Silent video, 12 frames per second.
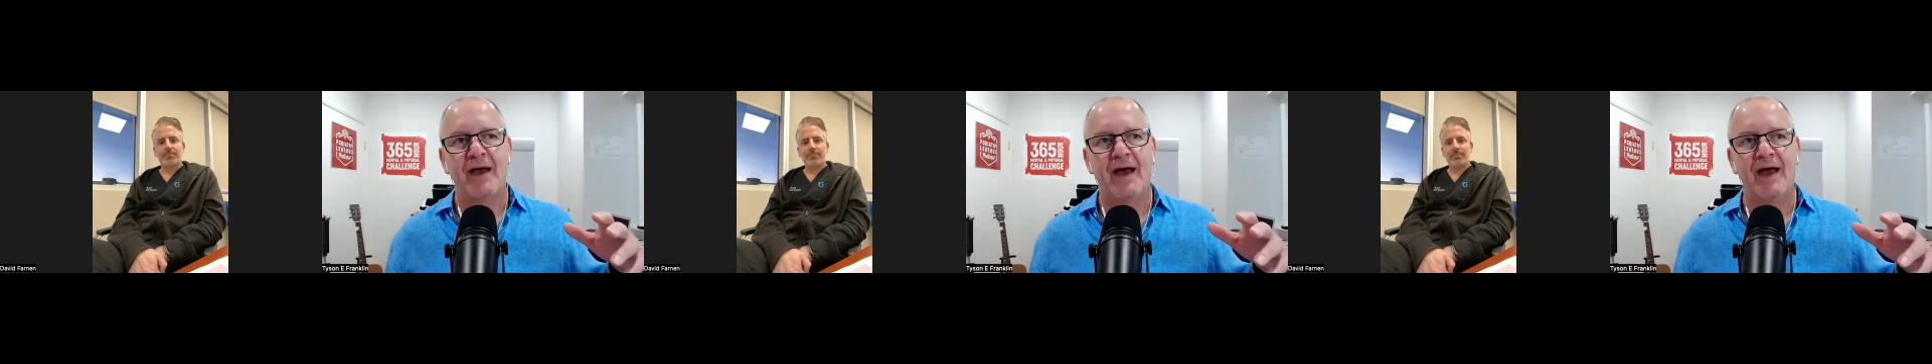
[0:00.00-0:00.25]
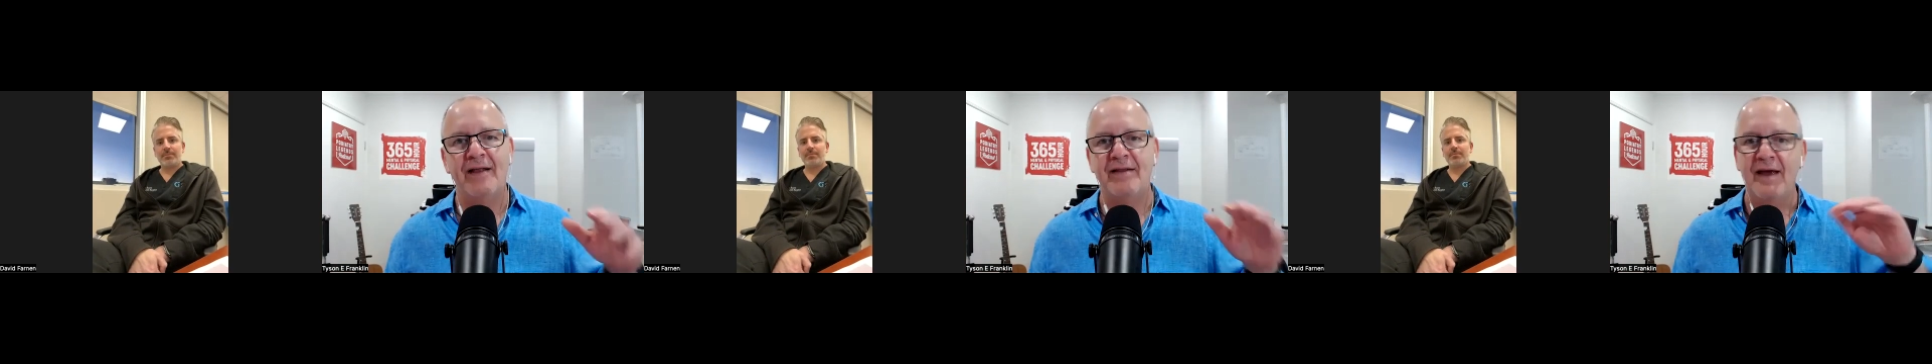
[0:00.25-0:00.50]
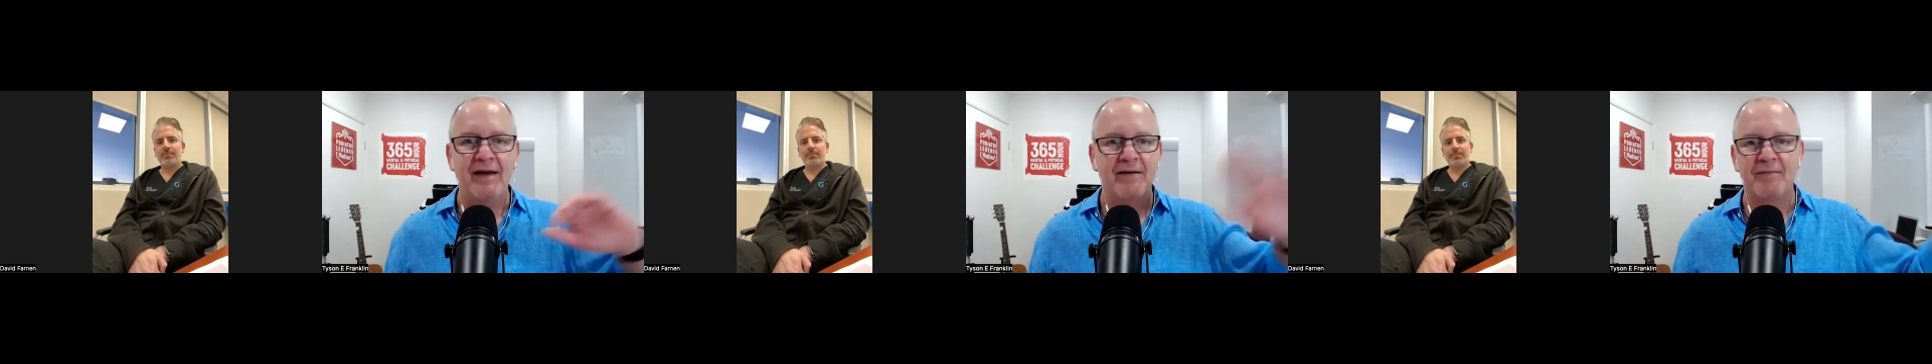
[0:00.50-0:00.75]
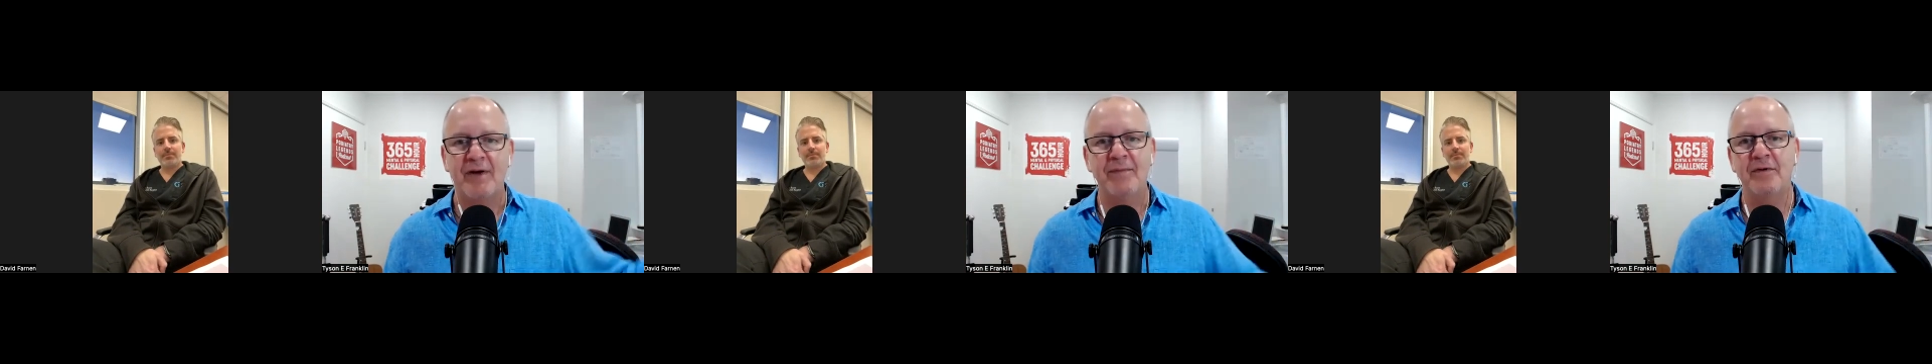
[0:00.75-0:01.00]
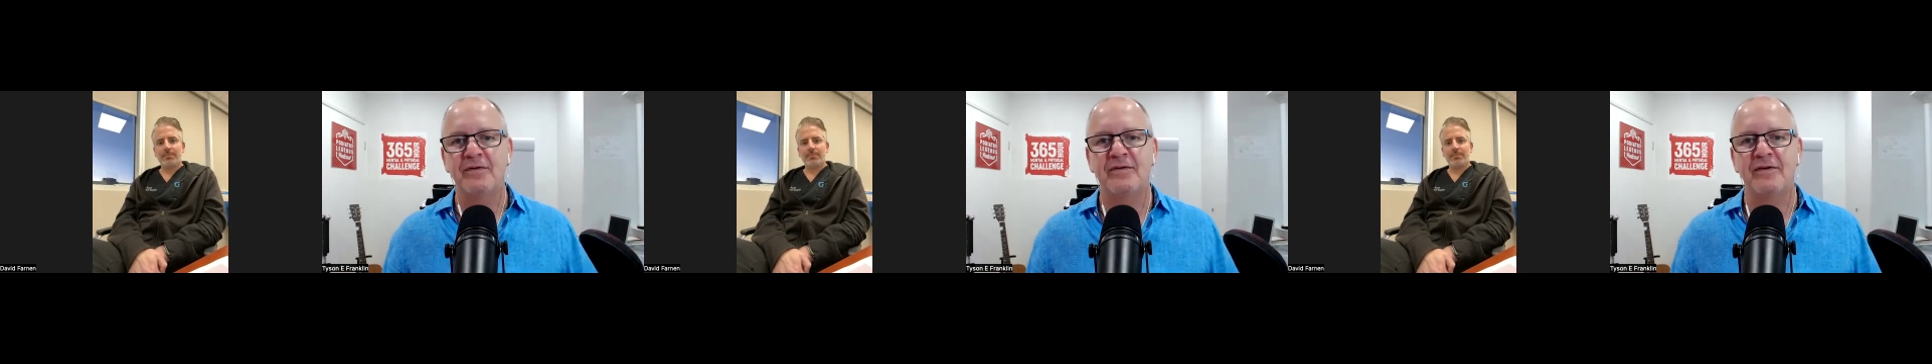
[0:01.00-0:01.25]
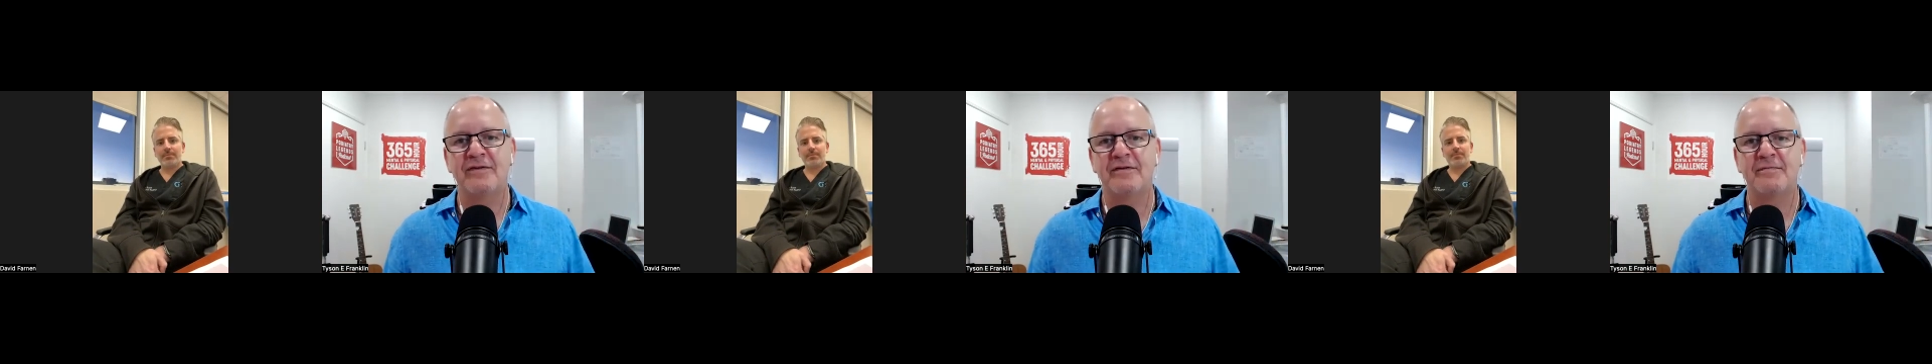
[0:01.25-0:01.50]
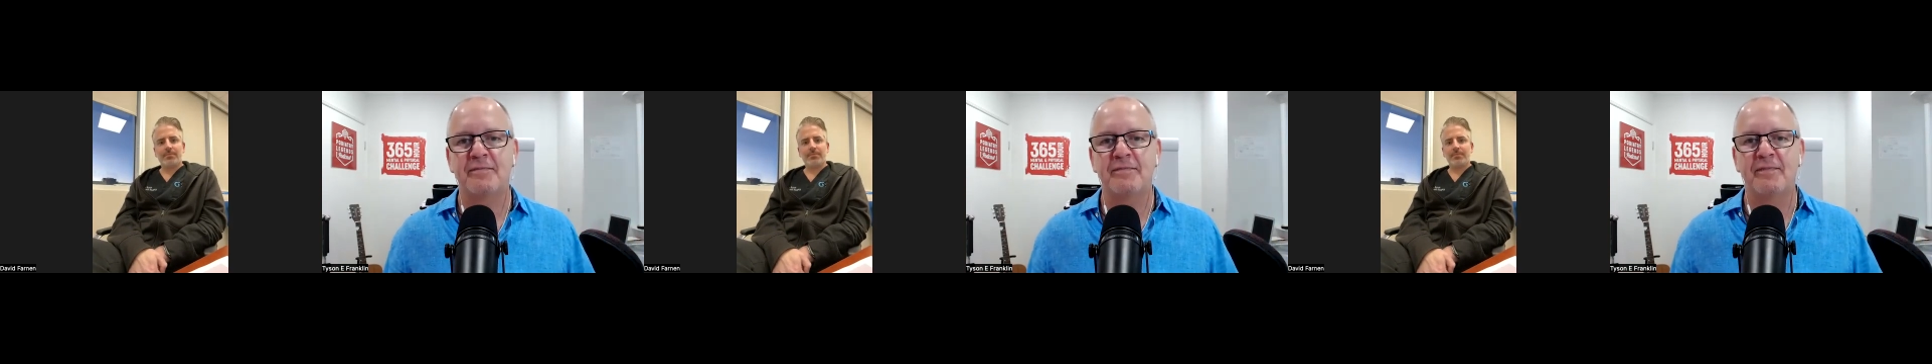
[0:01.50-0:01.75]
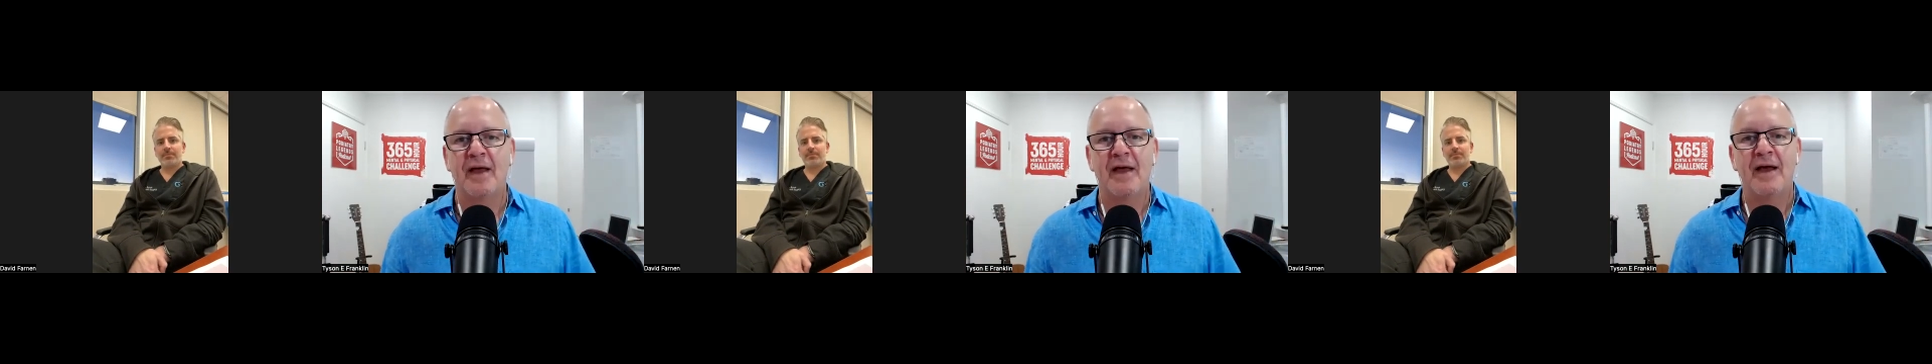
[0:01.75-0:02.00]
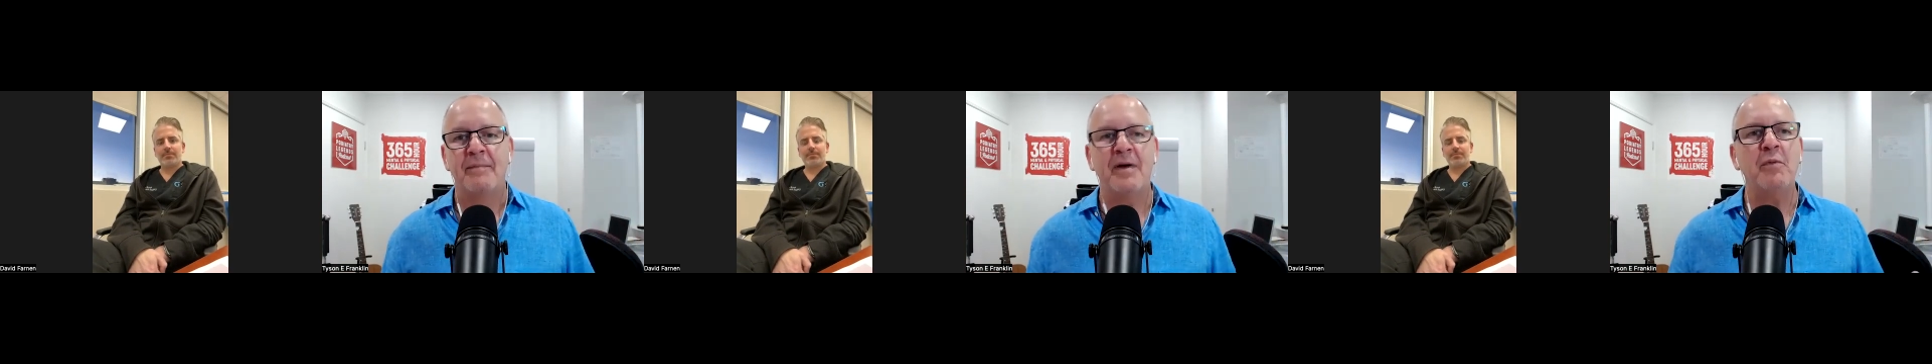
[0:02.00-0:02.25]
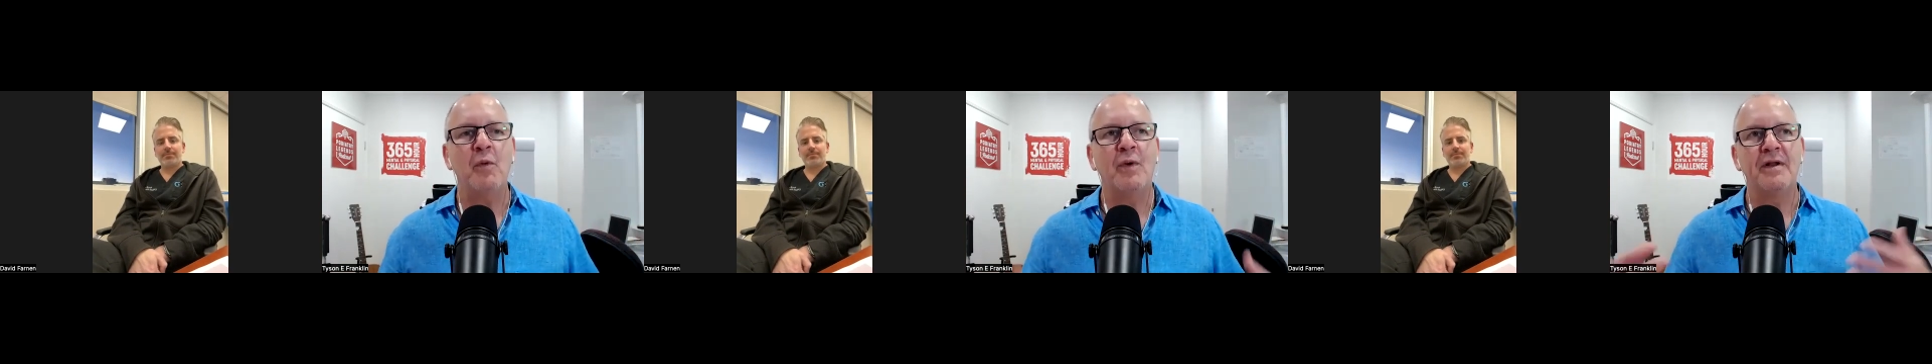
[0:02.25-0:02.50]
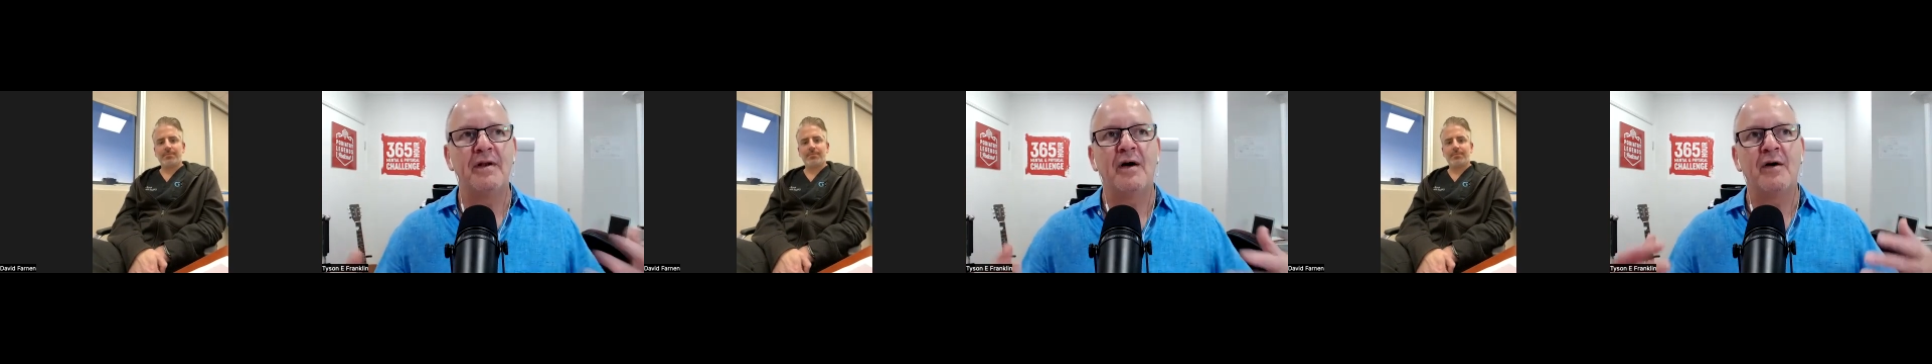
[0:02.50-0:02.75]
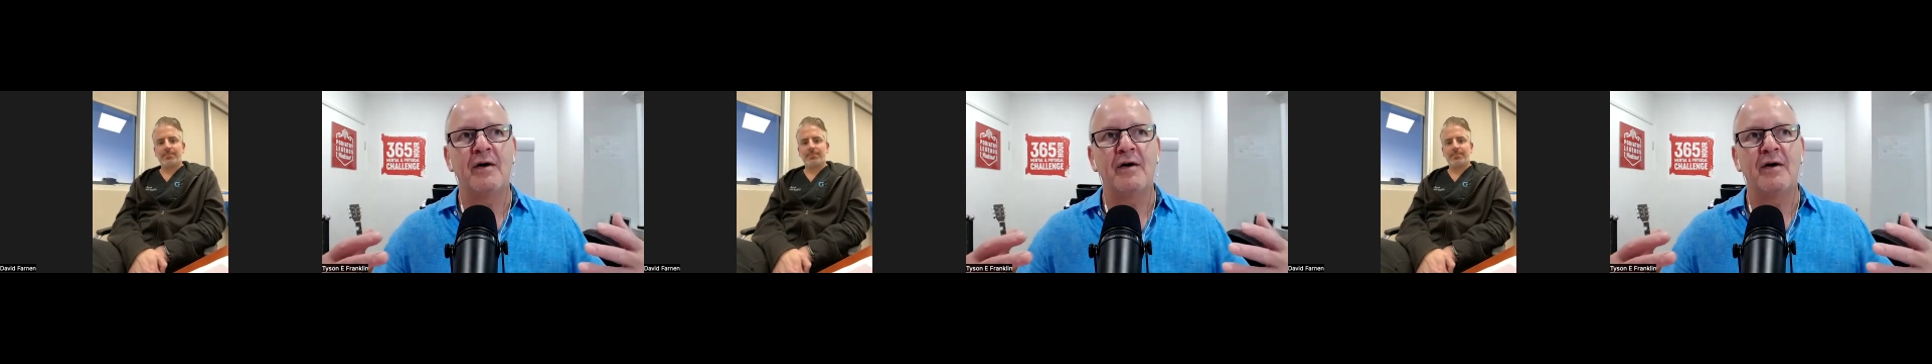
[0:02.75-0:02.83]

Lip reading: And yeah, people want to know,